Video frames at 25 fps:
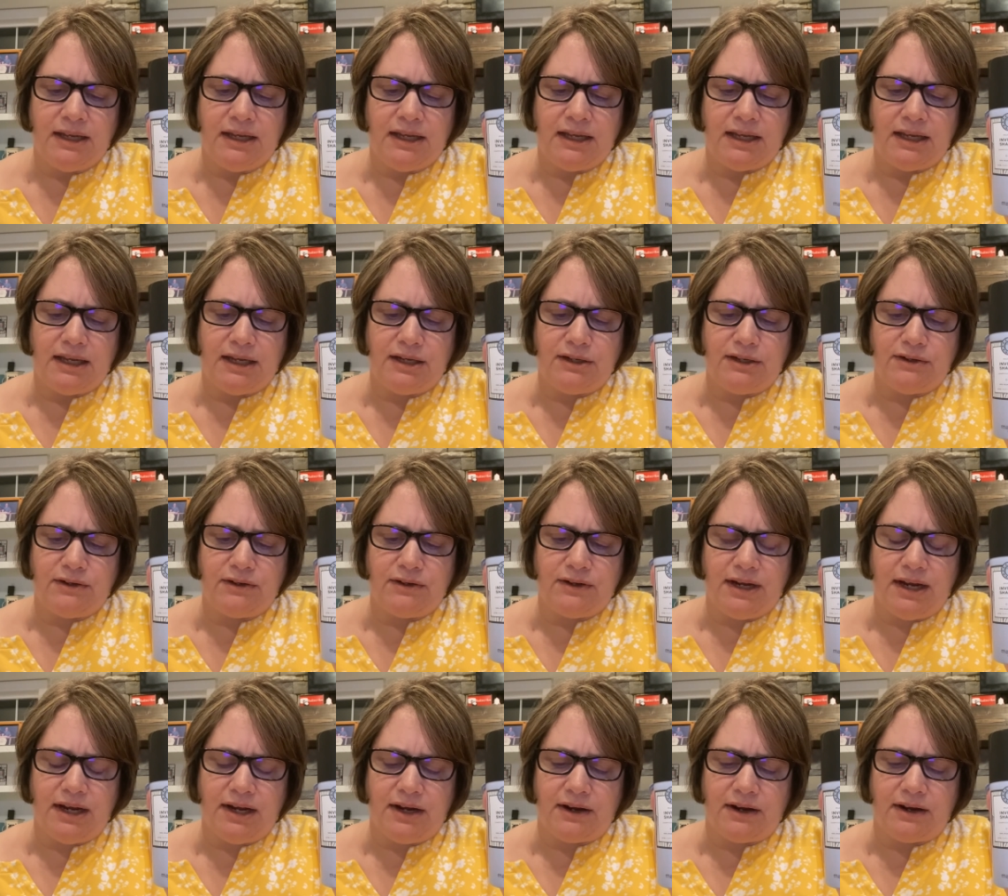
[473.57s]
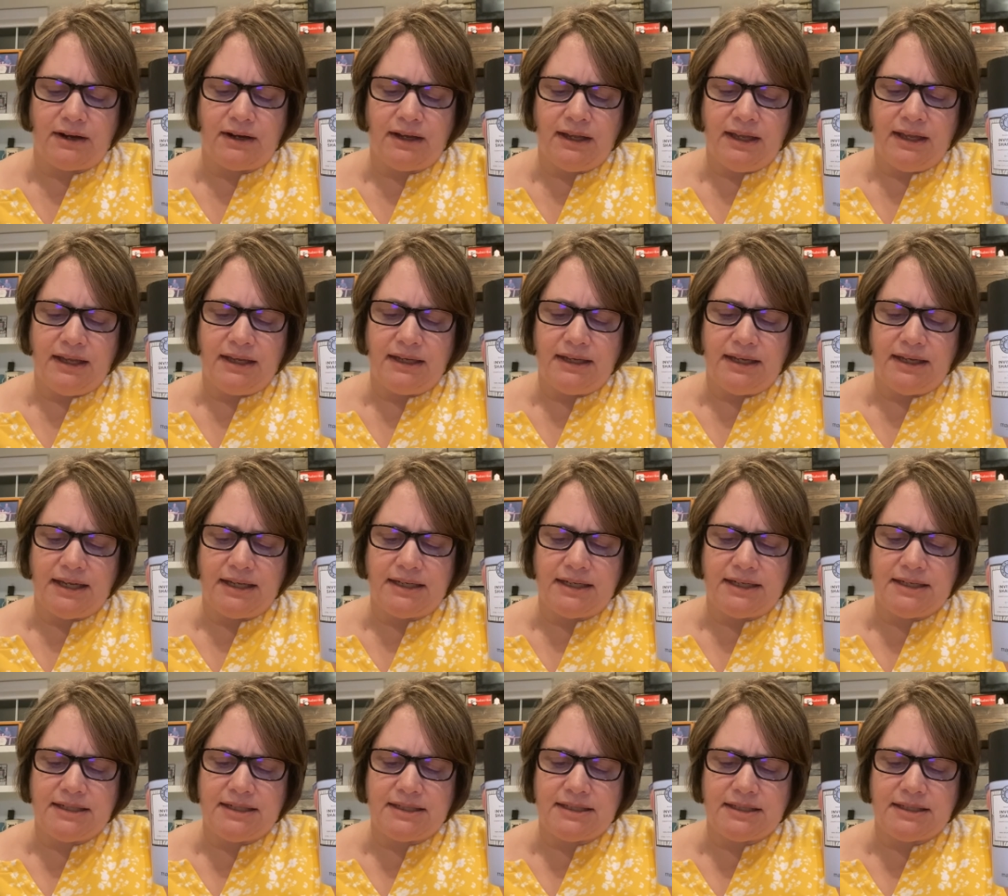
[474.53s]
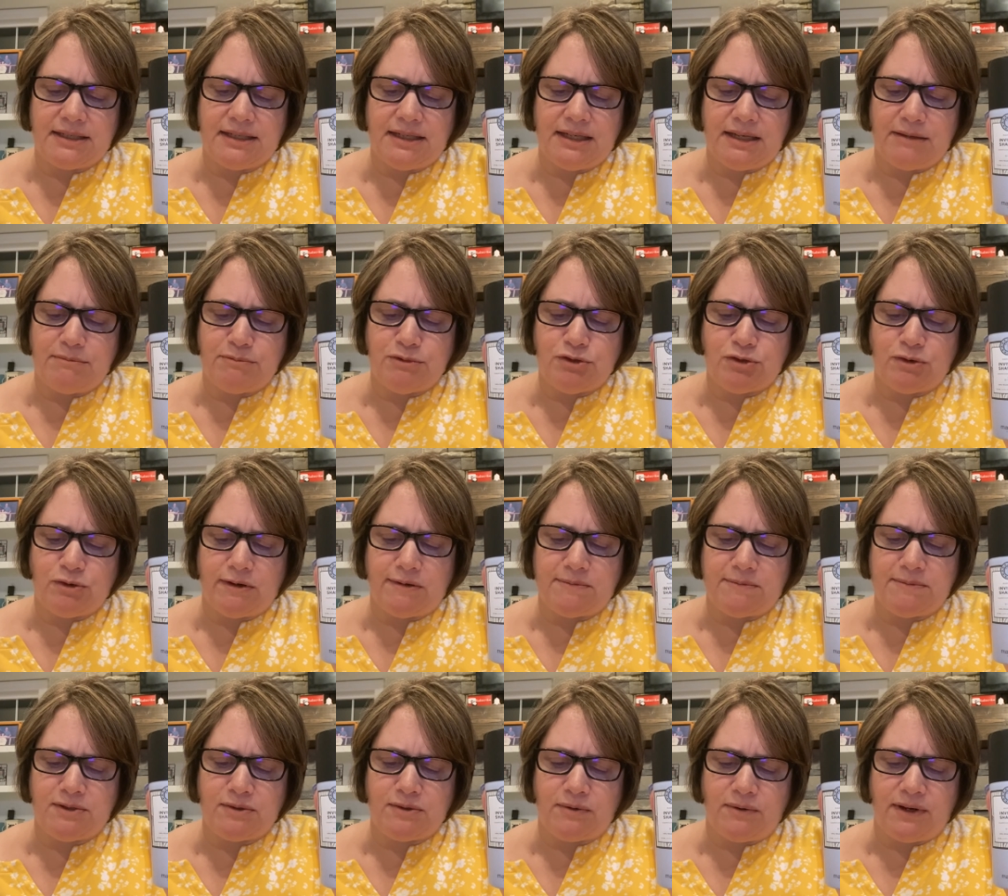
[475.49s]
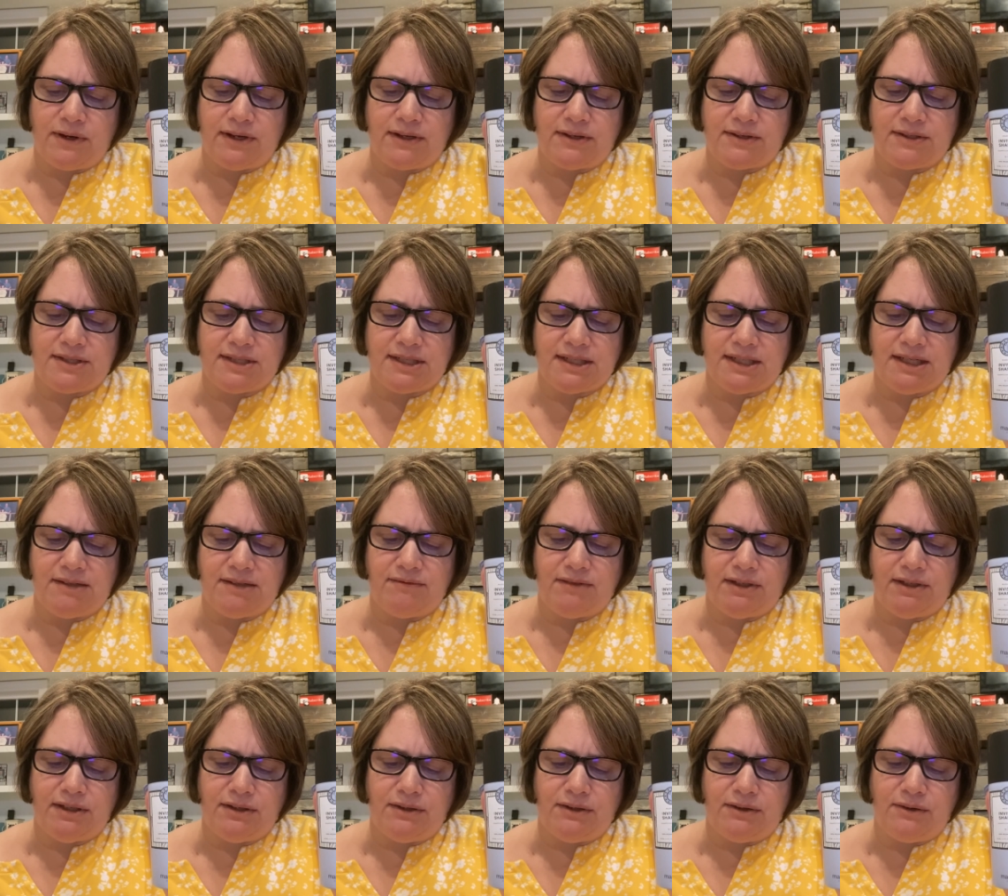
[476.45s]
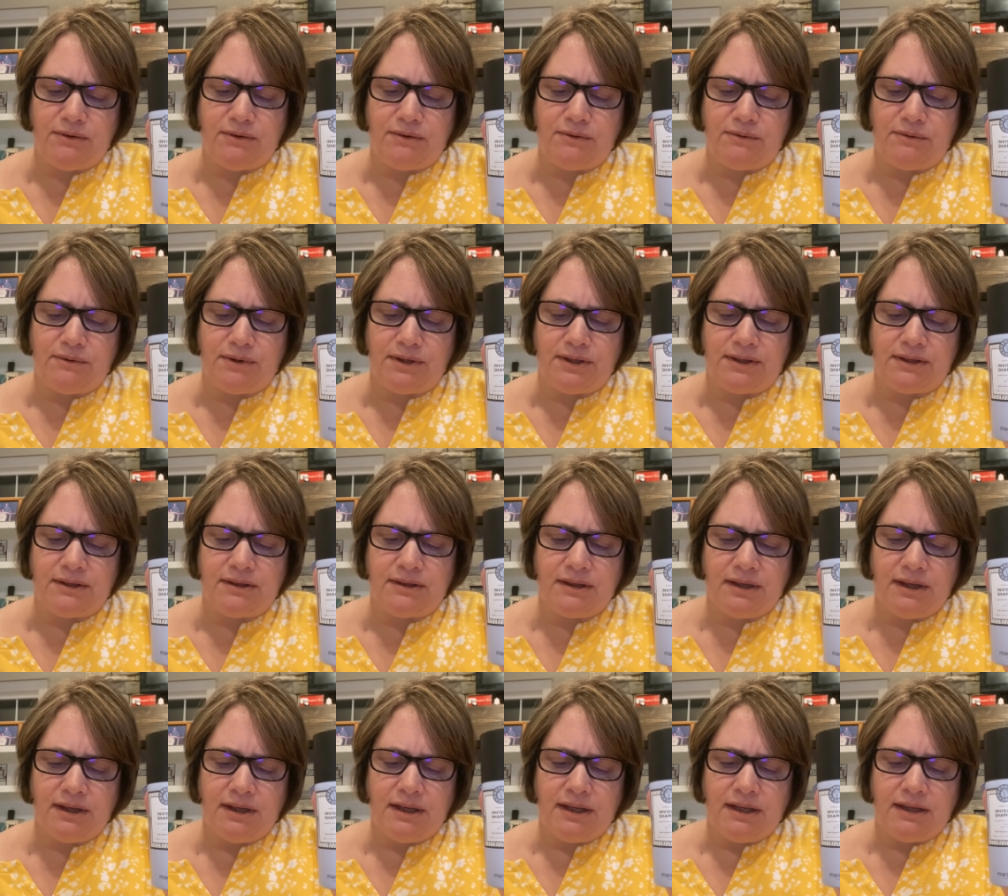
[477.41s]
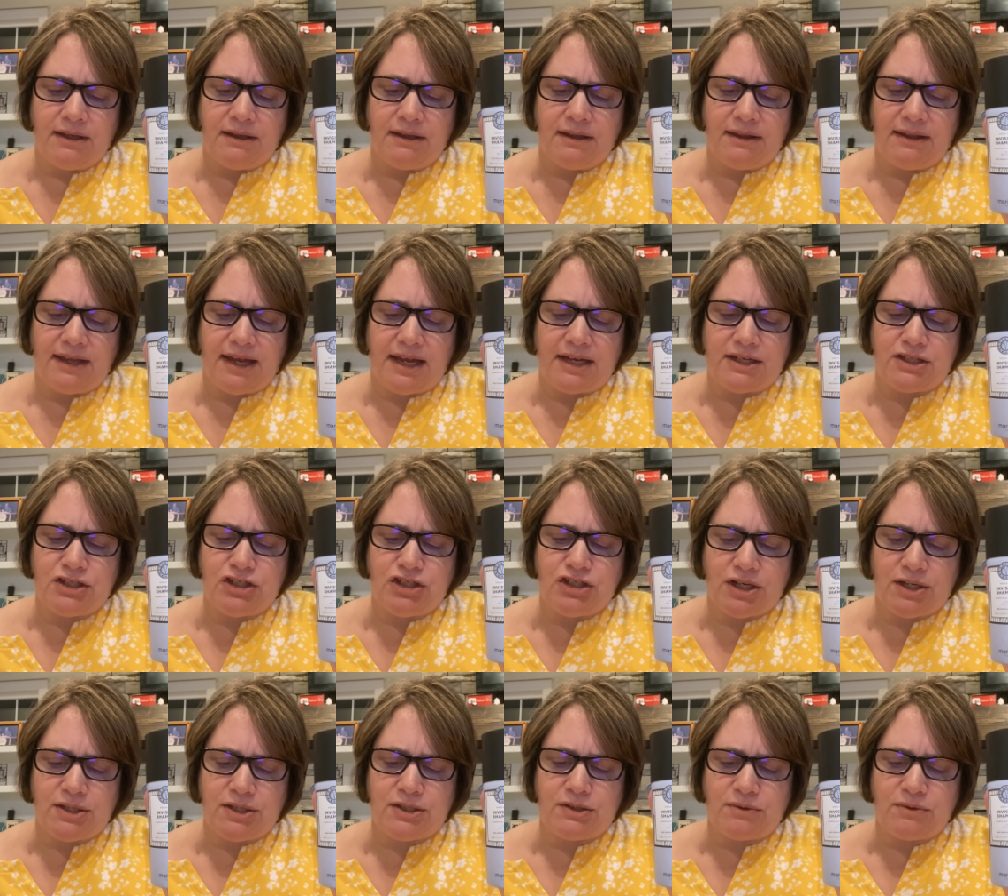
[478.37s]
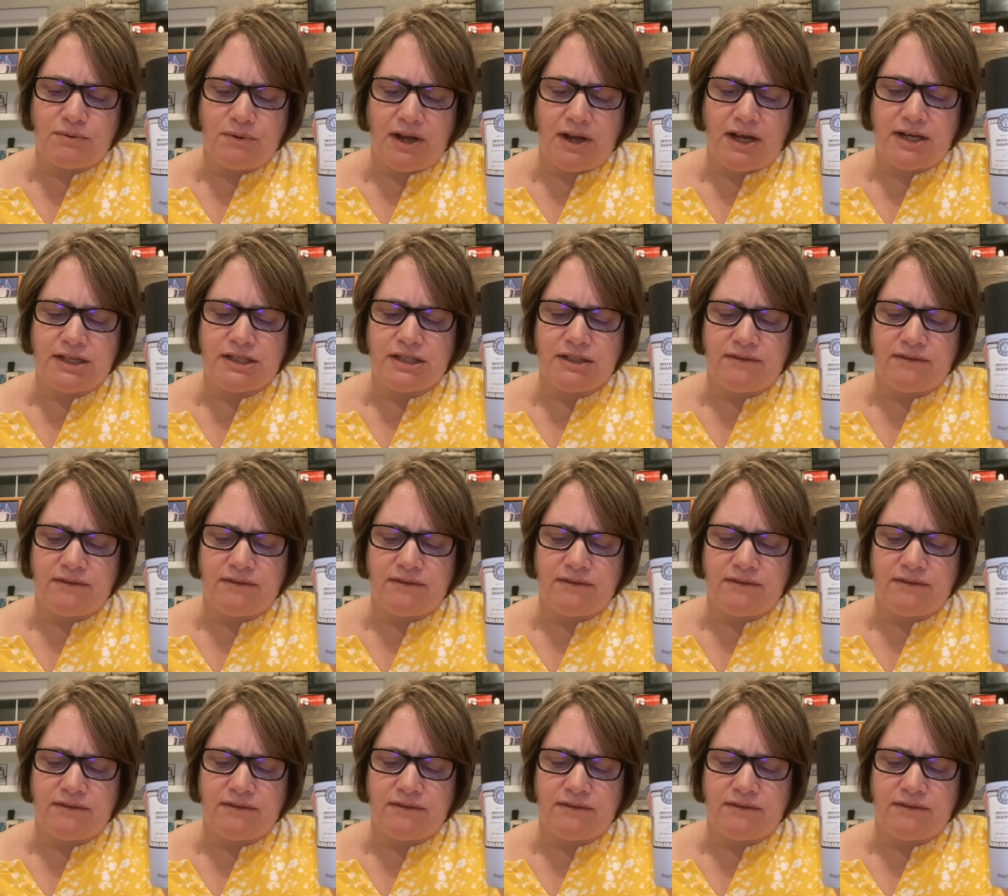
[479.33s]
in your hair, yet easily absorbs oils, leaving you with that just washed